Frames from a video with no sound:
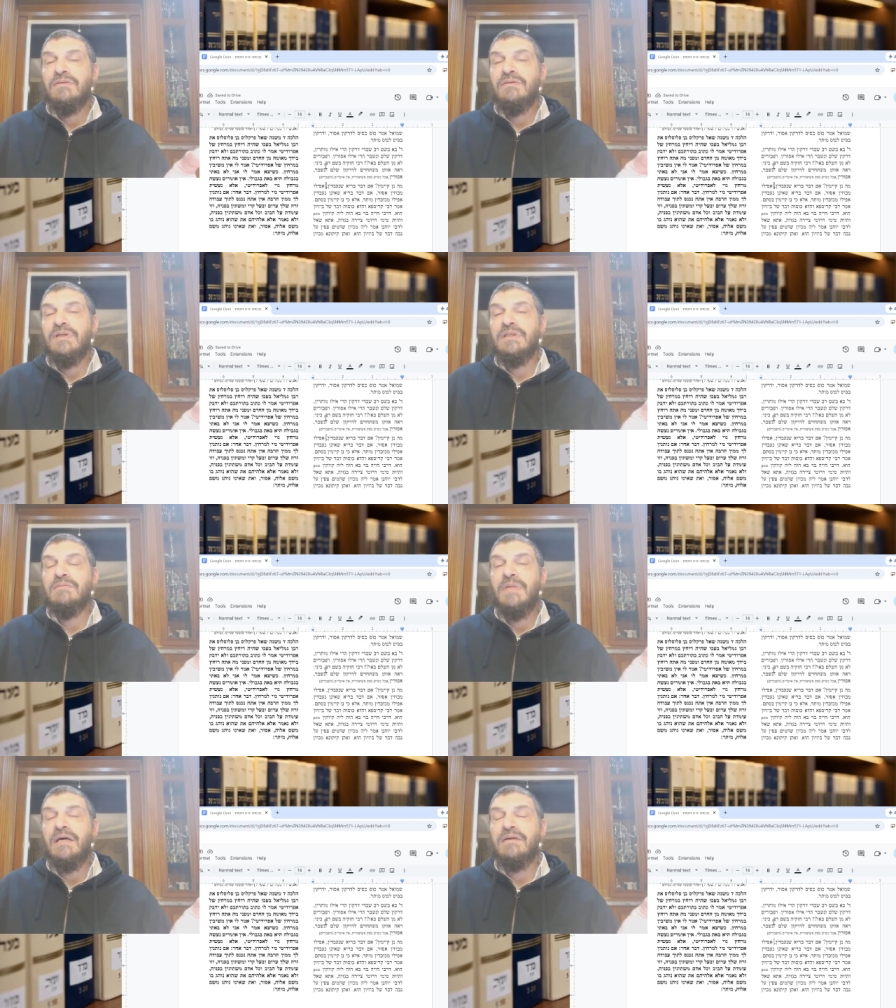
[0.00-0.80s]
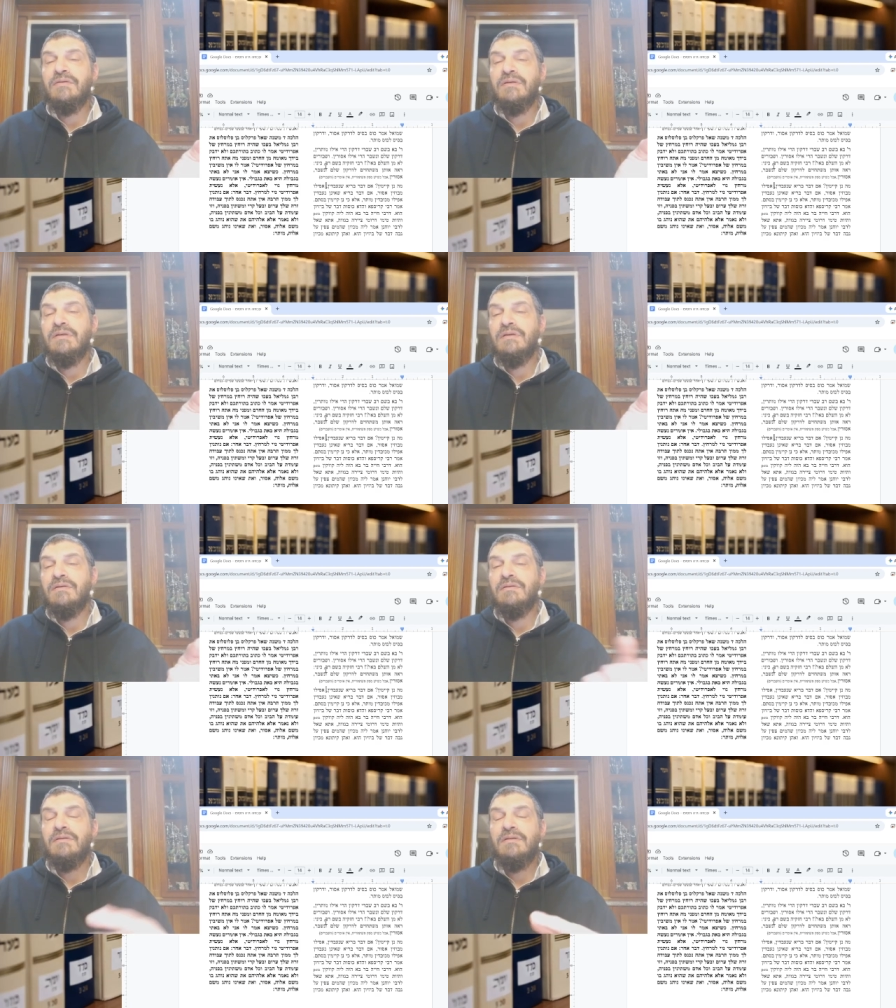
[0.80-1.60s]
Doesn't matter.
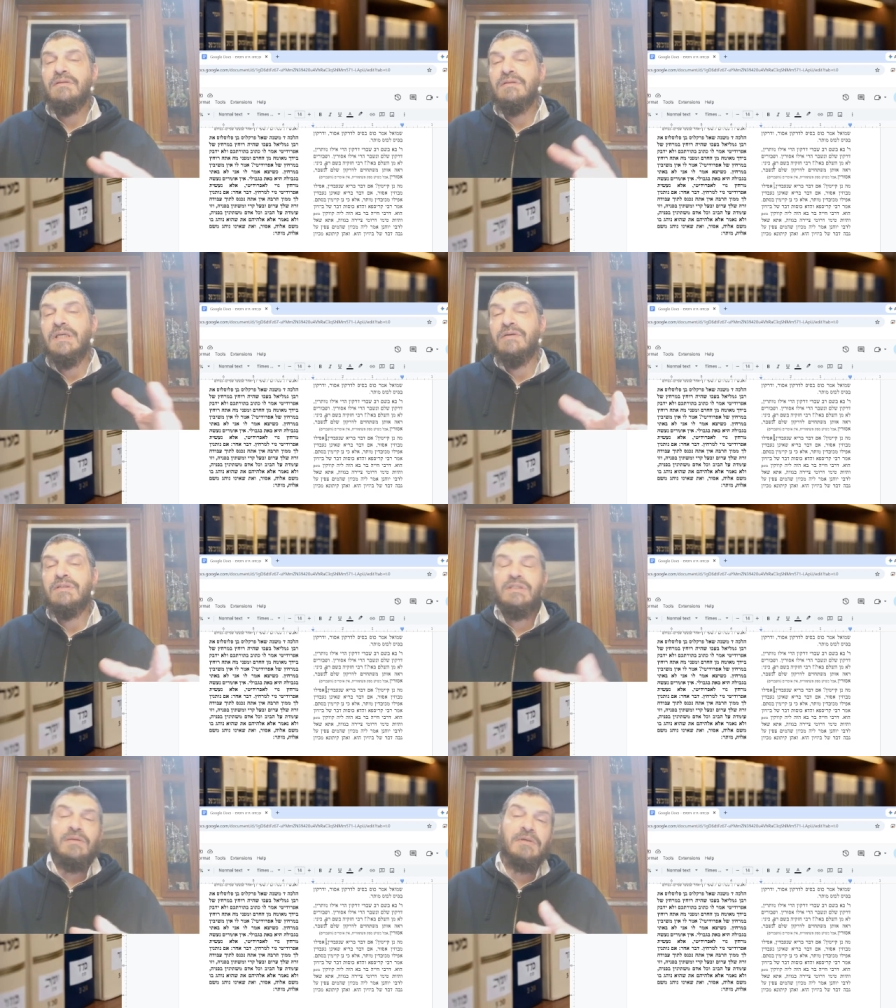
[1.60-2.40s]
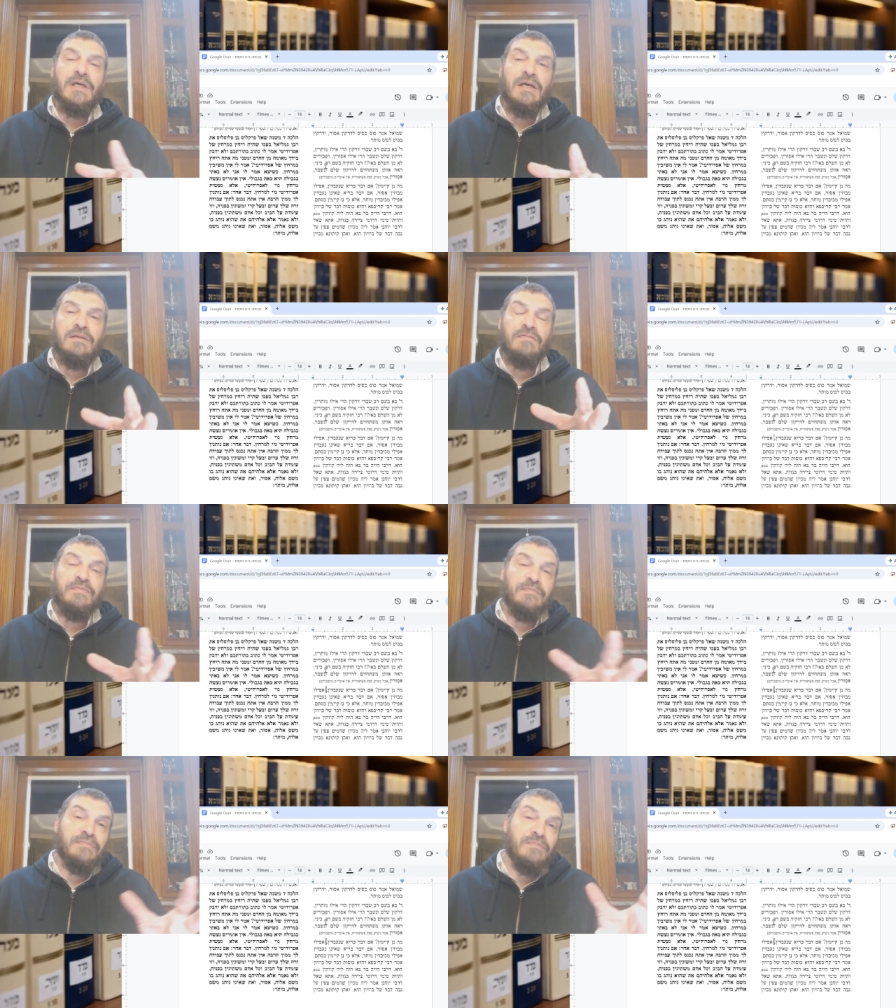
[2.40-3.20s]
There is some kind of
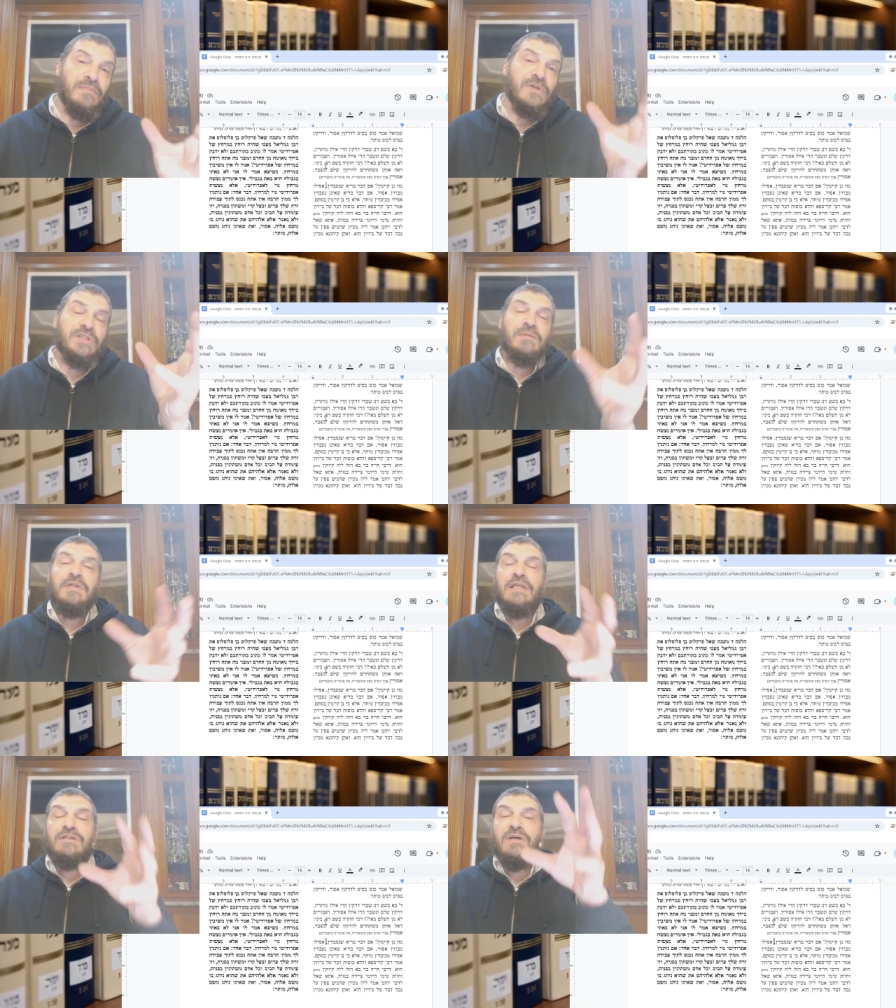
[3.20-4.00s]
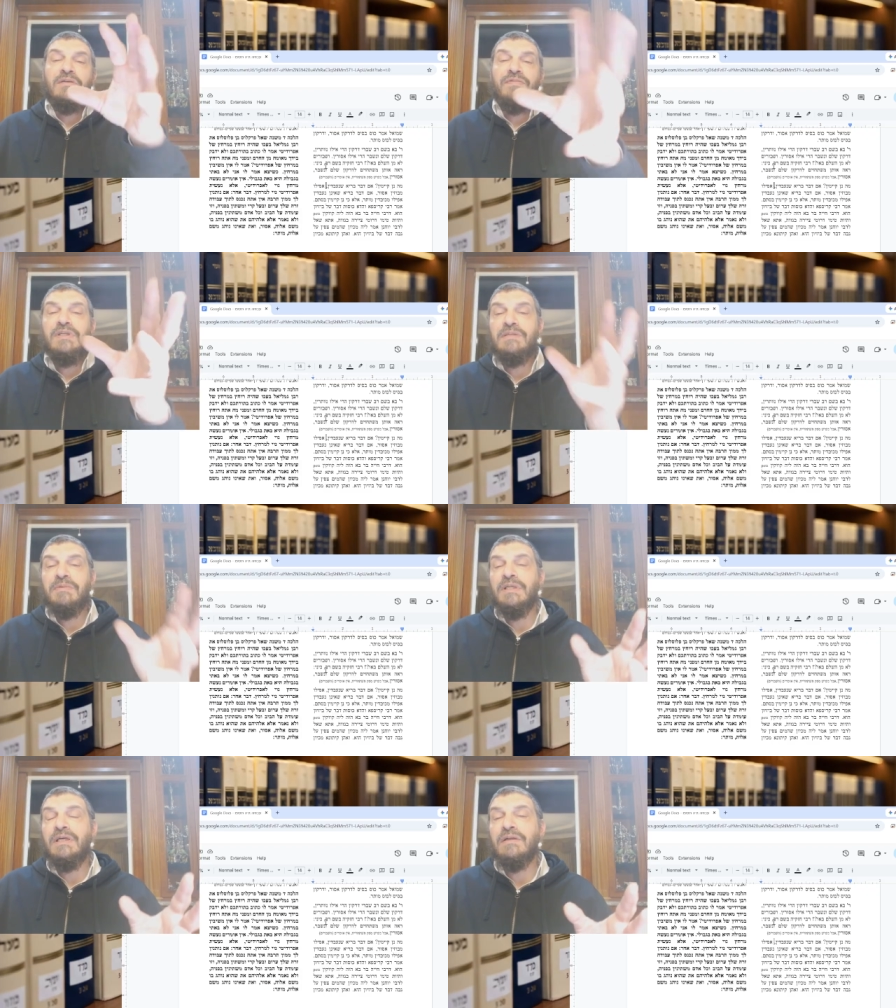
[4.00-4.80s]
worship that's done for this
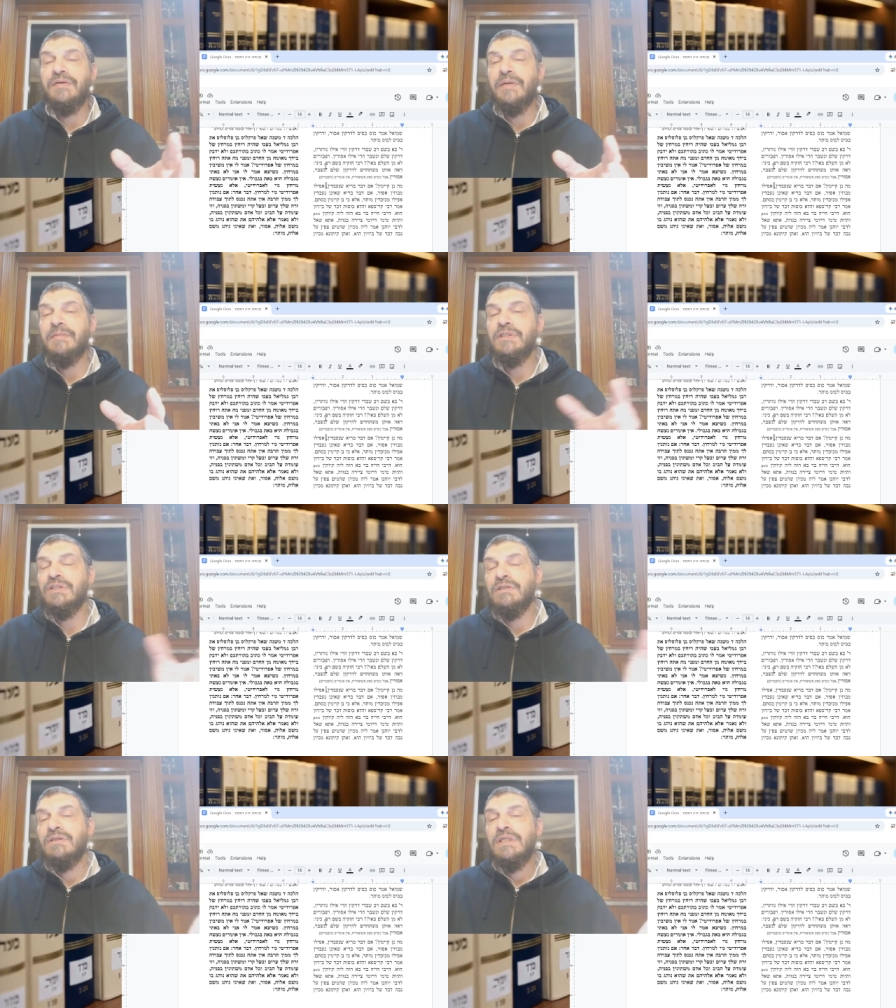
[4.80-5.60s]
particular image.